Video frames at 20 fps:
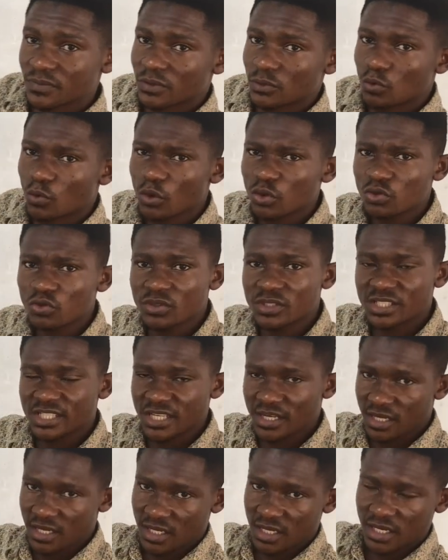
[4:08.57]
We want to
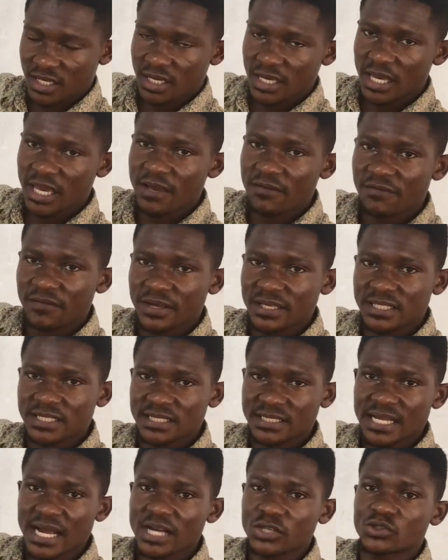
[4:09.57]
check if it
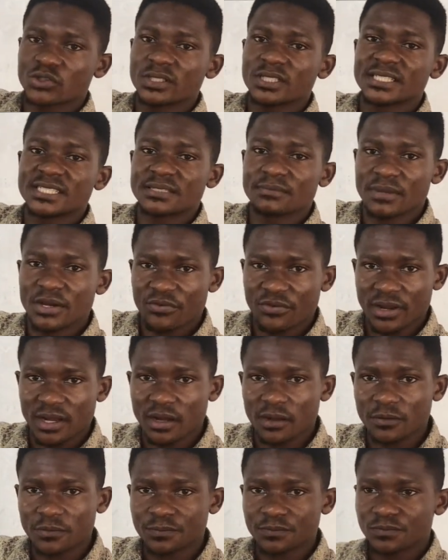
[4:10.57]
is actually
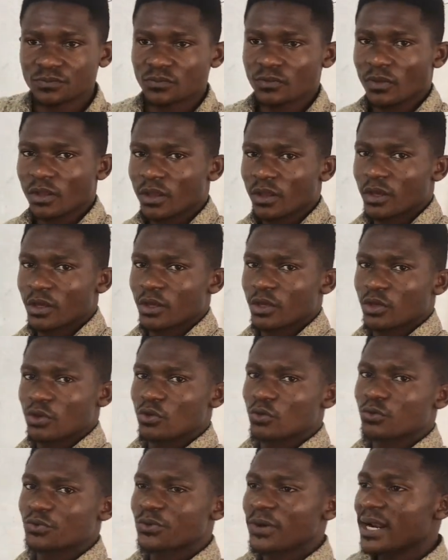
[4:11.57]
symmetrical.
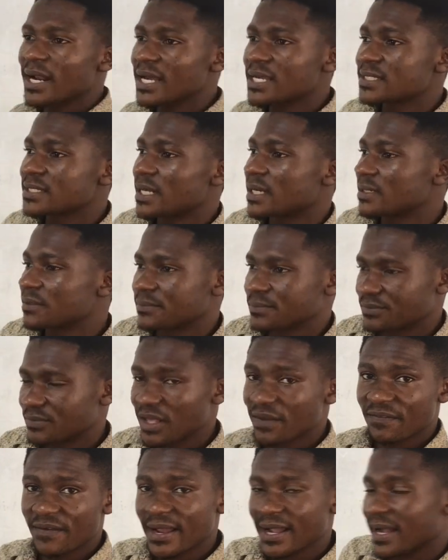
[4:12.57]
You would realize that
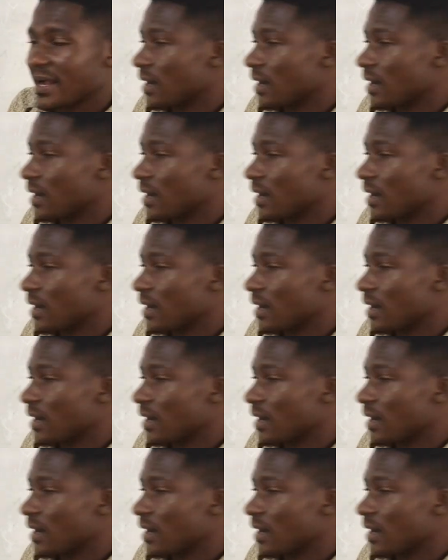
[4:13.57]
if I